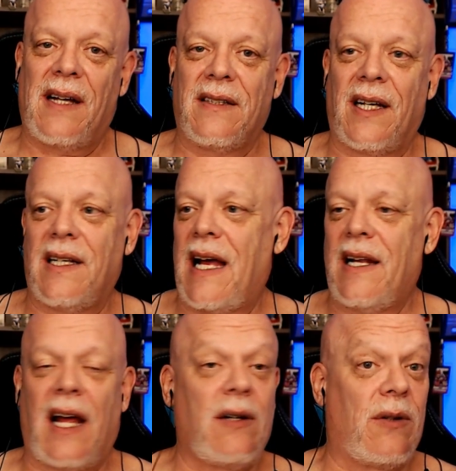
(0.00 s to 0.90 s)
And
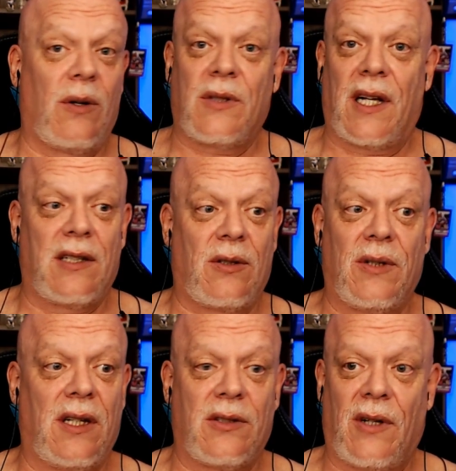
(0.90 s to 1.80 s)
I don't know Titus
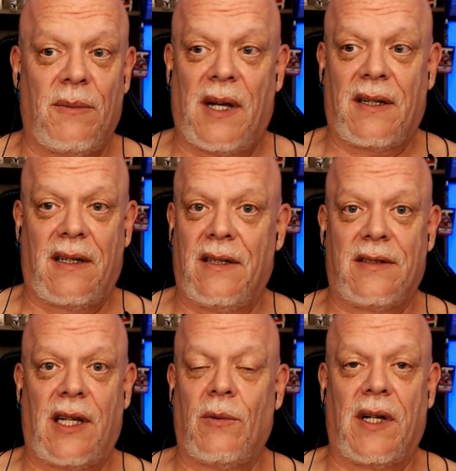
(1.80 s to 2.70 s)
O'Neil, so I'm not going to
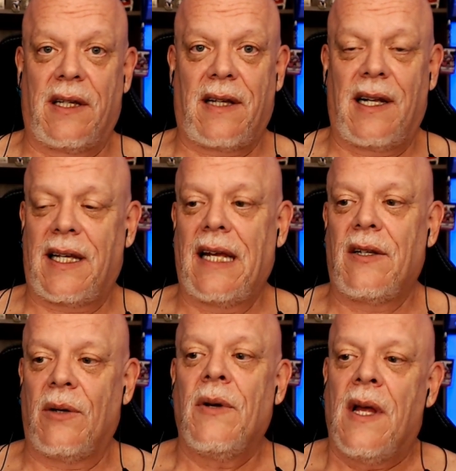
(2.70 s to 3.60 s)
say what he can and can't
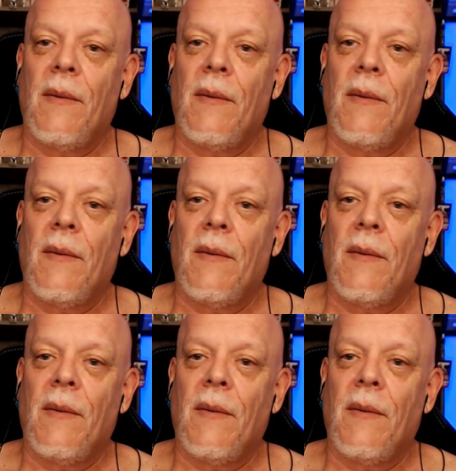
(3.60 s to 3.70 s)
do,